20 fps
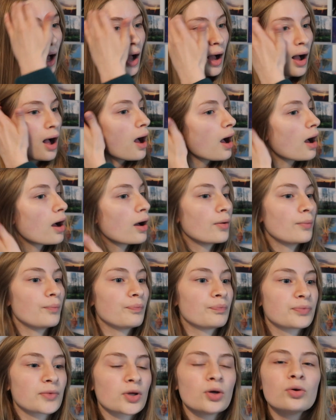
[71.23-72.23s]

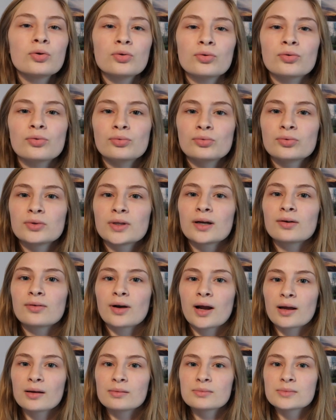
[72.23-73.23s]
um, ooh, that
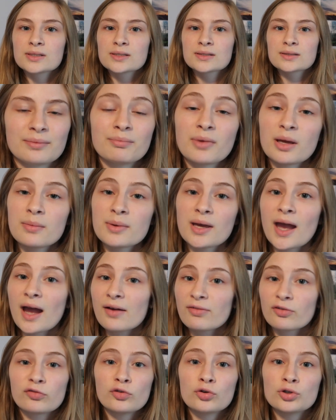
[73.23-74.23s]
rhymes. Maybe I
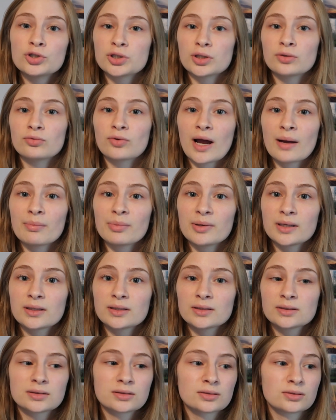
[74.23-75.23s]
have a future in
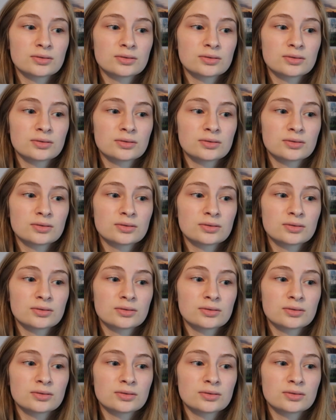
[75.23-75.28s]
rapping.